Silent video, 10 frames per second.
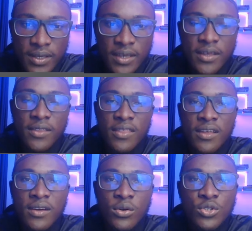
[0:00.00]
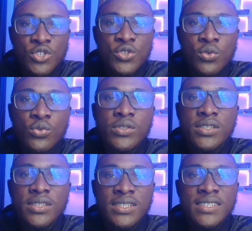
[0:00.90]
Hadha rajulun,
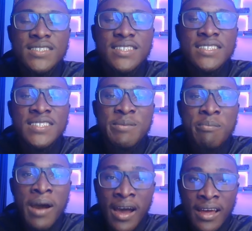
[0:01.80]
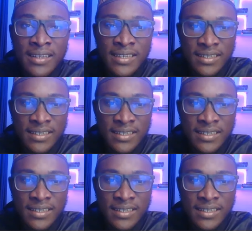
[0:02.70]
this is a man.